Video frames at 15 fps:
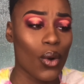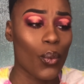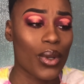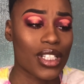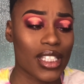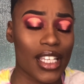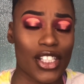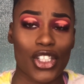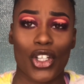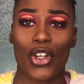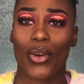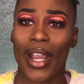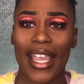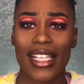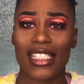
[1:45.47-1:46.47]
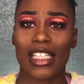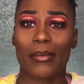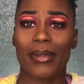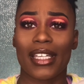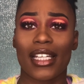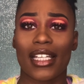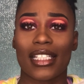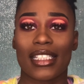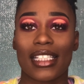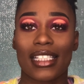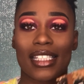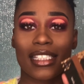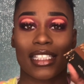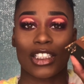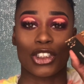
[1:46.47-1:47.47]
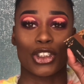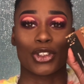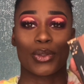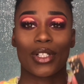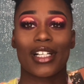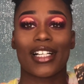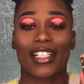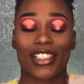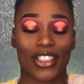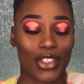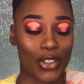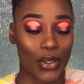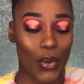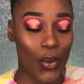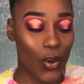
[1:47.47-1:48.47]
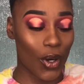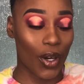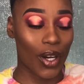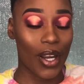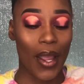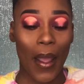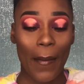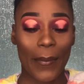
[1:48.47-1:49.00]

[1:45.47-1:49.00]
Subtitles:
which is crazy because this is a drugstore